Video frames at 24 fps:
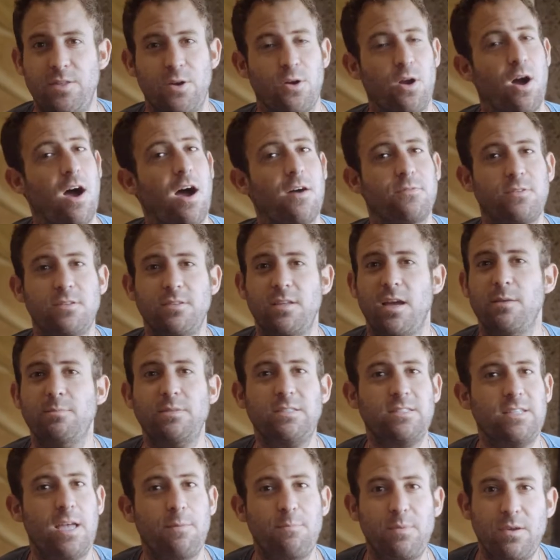They're oftentimes
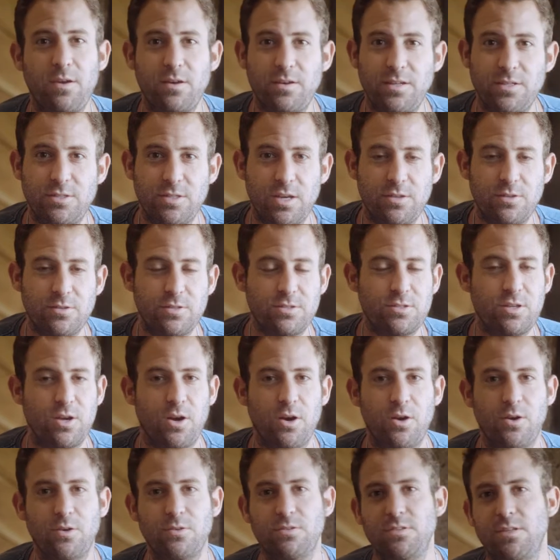stepping on each other's
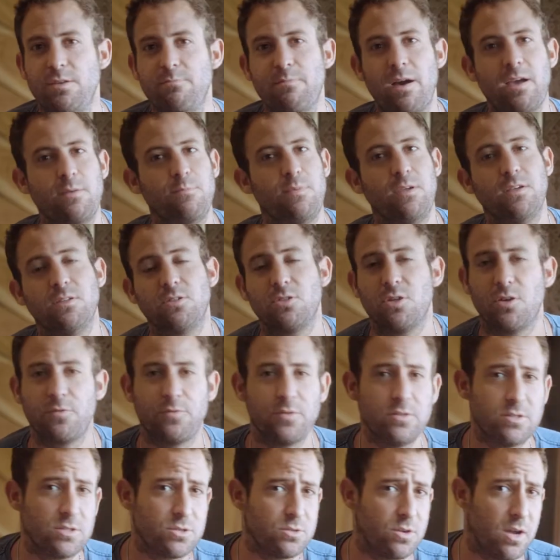toes. They might be a surf
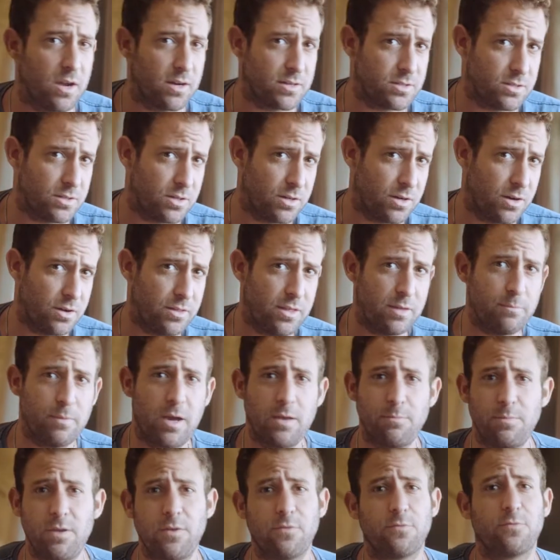instructor, or they
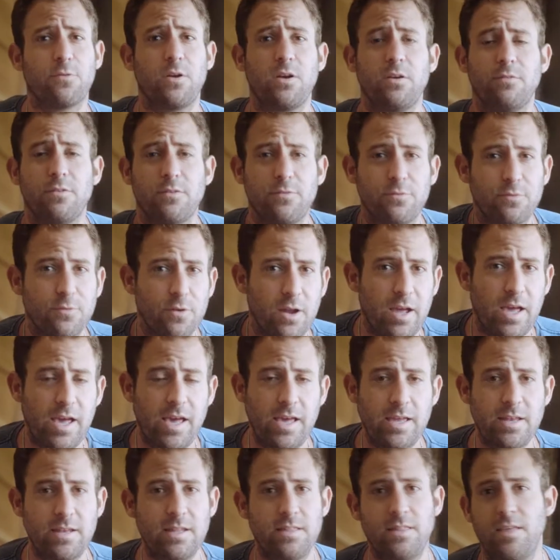might be a friend of a
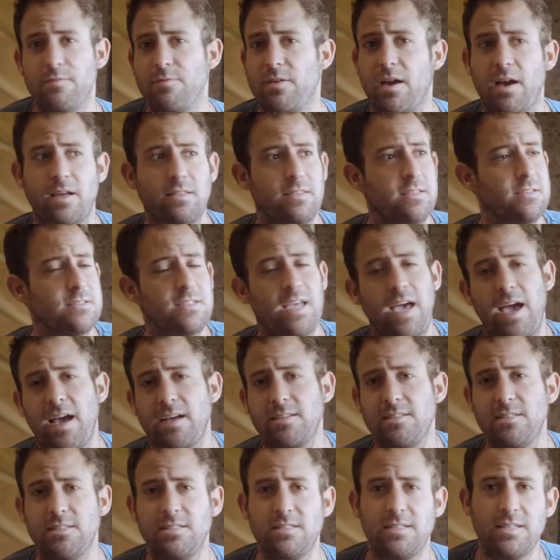friend, and they've got this
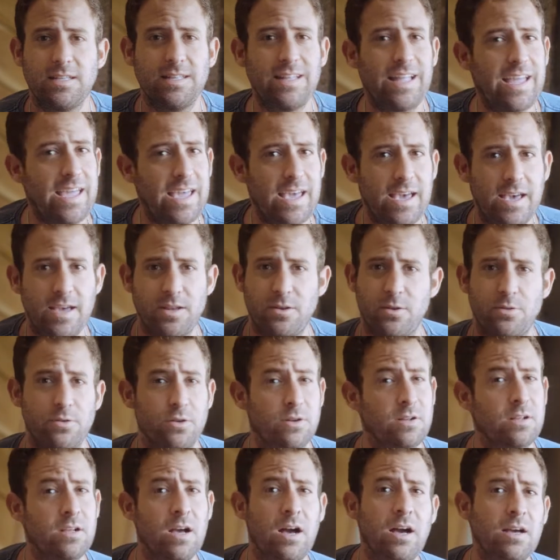access to land, or their
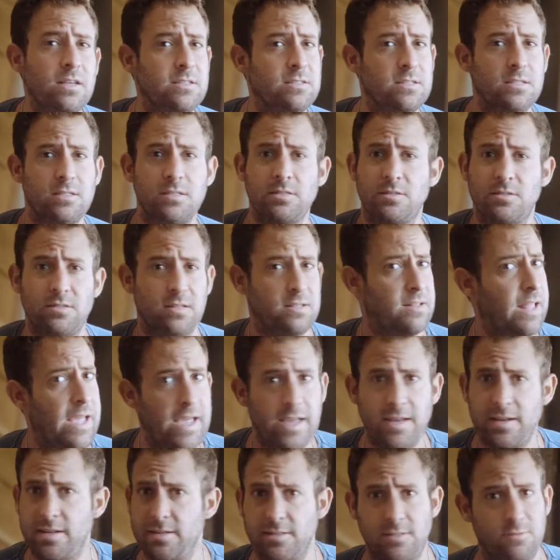cousin's
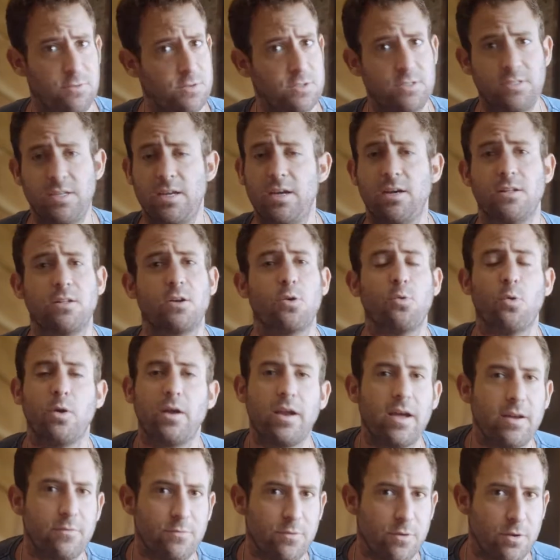land is for sale, or
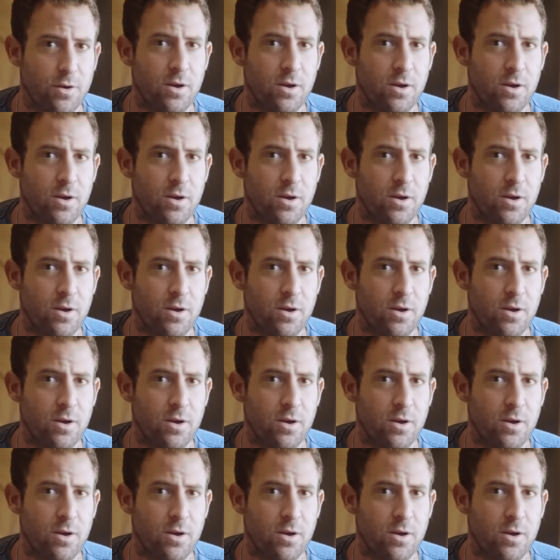whatever.